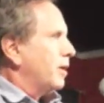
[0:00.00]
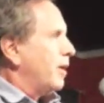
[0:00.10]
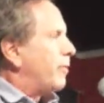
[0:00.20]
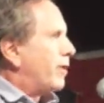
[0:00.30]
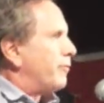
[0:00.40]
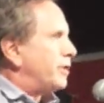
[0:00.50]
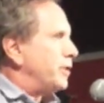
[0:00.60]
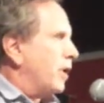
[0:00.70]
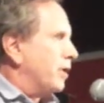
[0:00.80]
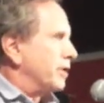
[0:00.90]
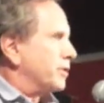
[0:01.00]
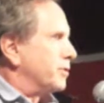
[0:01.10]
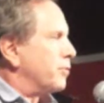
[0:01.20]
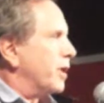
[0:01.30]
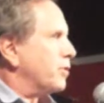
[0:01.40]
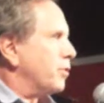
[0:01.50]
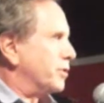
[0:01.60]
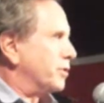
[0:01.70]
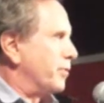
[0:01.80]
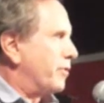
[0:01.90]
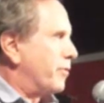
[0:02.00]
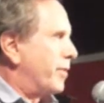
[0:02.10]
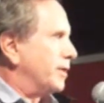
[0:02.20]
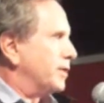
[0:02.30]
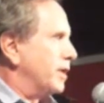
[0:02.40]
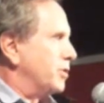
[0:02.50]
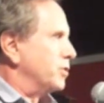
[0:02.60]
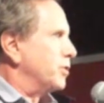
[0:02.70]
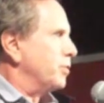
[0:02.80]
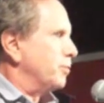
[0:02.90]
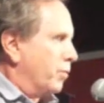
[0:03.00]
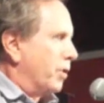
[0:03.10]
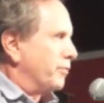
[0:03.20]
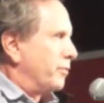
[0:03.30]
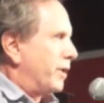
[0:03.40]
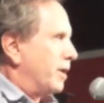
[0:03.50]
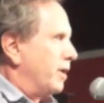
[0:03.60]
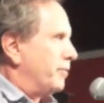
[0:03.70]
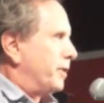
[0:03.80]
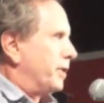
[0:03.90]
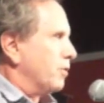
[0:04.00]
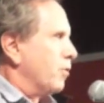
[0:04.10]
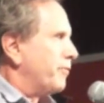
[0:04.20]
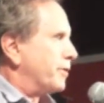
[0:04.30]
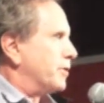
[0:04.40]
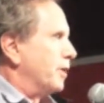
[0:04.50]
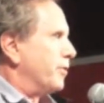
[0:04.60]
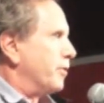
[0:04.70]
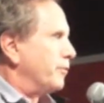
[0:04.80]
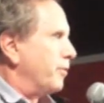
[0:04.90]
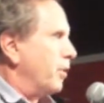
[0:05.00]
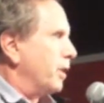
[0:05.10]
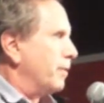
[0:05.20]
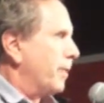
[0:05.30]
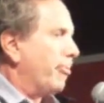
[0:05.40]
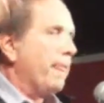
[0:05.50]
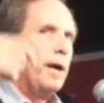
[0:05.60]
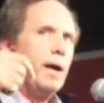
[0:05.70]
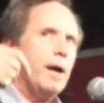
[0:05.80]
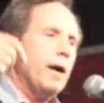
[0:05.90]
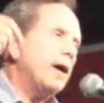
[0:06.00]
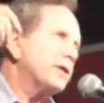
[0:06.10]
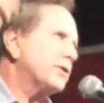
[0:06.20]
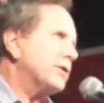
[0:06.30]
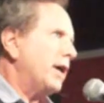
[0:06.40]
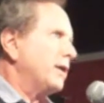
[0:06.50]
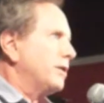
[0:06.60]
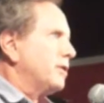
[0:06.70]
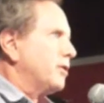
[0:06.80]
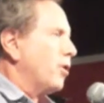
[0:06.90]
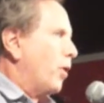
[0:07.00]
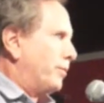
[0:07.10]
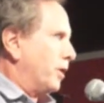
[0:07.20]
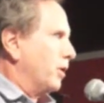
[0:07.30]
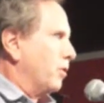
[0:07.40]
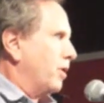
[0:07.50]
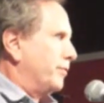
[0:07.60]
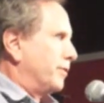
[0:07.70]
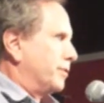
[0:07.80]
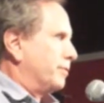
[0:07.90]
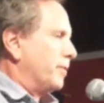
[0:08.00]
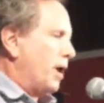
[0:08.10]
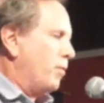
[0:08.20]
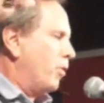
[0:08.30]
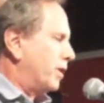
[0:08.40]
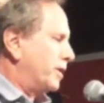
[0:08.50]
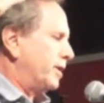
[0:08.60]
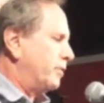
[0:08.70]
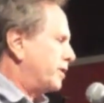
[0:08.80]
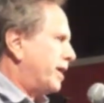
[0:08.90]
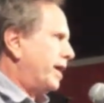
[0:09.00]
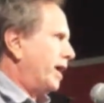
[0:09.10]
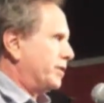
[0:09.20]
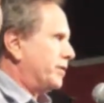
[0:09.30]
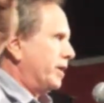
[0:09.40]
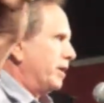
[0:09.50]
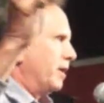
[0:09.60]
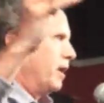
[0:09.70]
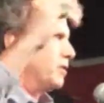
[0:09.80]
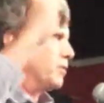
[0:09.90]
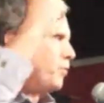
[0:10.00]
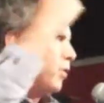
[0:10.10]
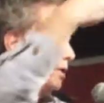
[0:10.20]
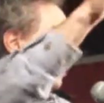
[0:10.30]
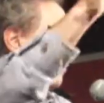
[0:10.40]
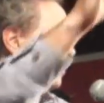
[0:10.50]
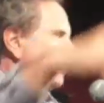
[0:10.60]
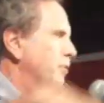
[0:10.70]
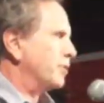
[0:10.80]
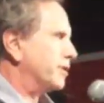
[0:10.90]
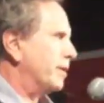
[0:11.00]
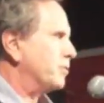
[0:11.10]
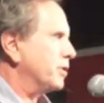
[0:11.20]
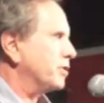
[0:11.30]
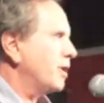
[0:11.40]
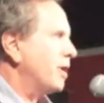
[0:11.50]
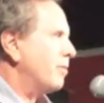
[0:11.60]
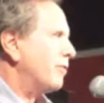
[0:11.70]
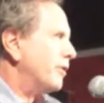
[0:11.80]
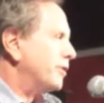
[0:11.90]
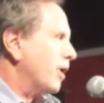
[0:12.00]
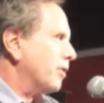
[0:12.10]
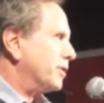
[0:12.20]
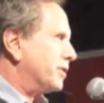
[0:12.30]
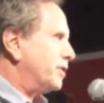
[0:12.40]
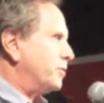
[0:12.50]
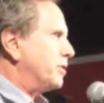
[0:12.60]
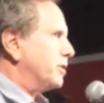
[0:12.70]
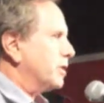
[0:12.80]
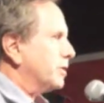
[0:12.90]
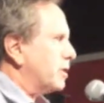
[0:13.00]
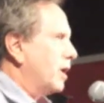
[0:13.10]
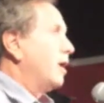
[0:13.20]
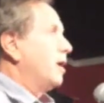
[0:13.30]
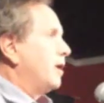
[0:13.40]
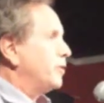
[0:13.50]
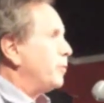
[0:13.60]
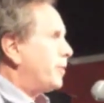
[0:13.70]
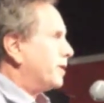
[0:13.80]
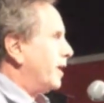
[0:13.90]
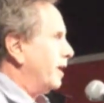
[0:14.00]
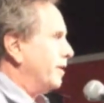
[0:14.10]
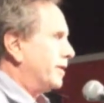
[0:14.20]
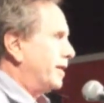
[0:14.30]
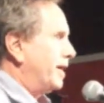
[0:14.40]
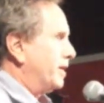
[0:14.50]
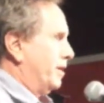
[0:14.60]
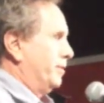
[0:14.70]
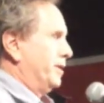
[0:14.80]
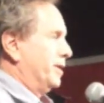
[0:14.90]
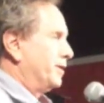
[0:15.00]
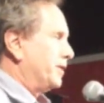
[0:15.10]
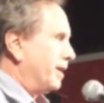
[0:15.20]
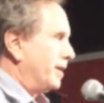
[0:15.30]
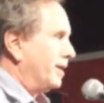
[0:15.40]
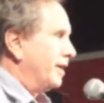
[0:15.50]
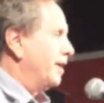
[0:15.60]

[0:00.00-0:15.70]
And my friend Doris, right across the street from Penn Station, she worked for a big company. Her office on the third floor. I decided to go up to her office. I walked in, there was chaos there. I just walked in right through the receptions. My friend Dara sees me, she says, you picked a hell of a day to come into the city.